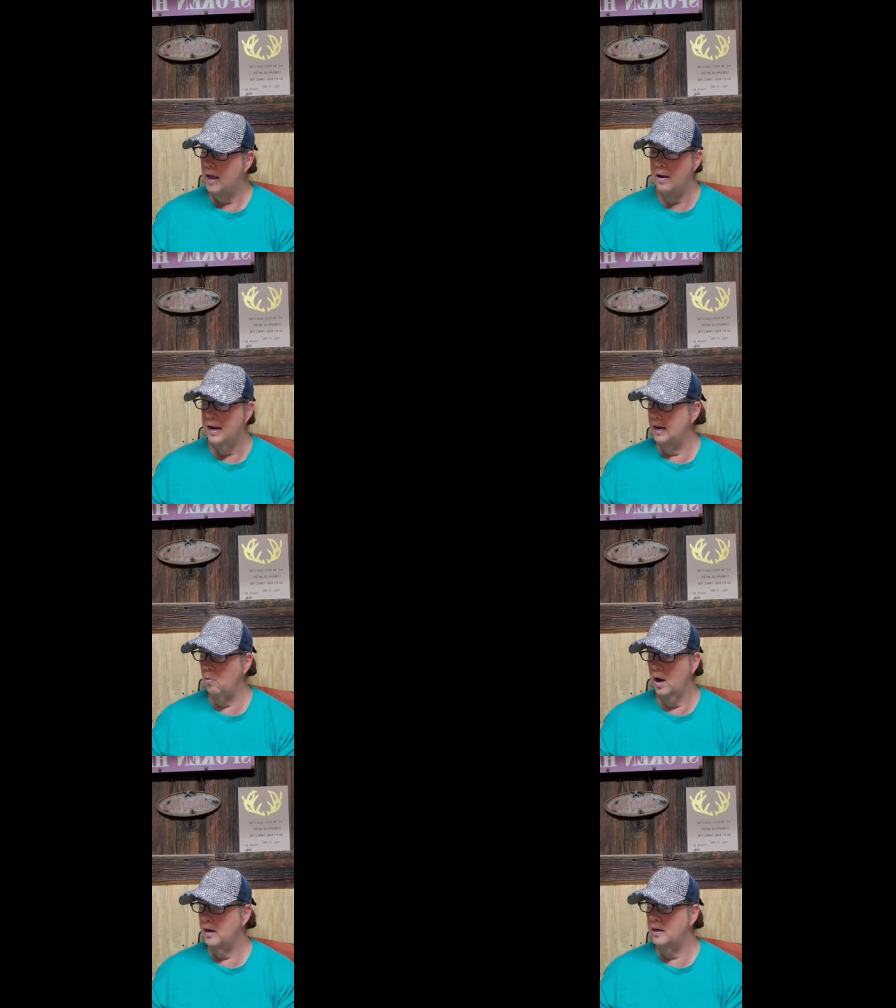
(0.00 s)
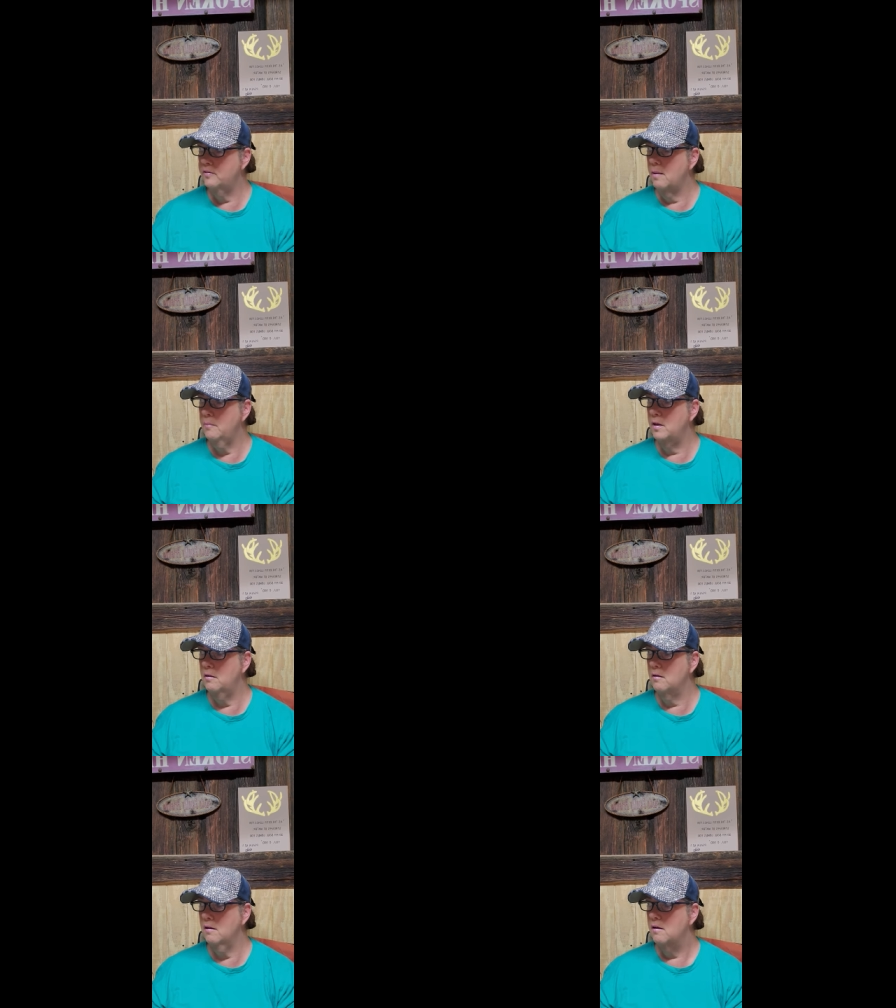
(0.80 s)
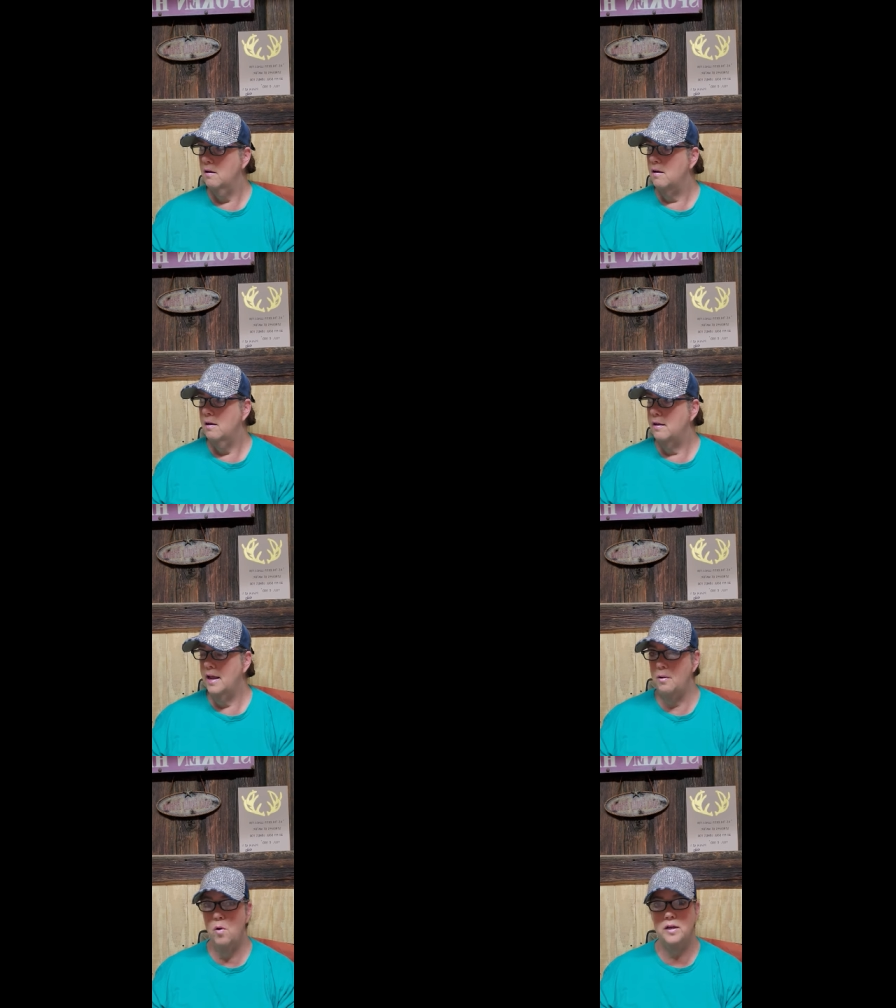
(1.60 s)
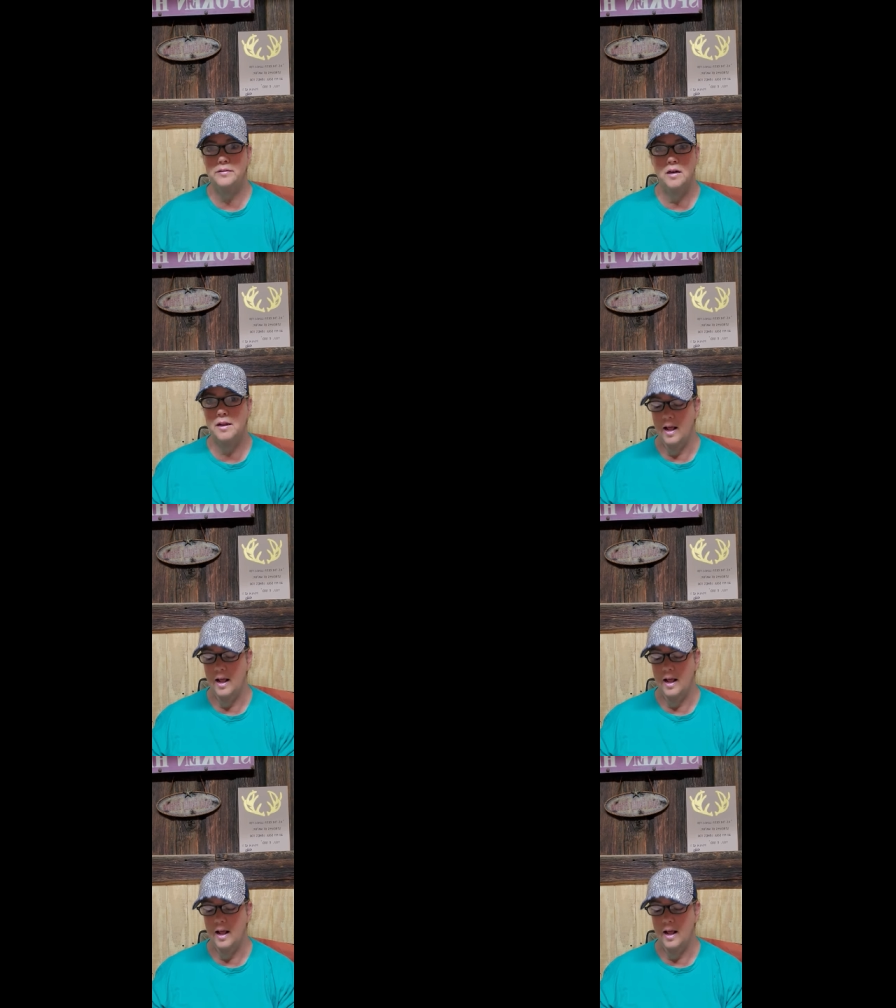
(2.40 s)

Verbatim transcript: They, he wasn't some. He wasn't wood. He wasn't.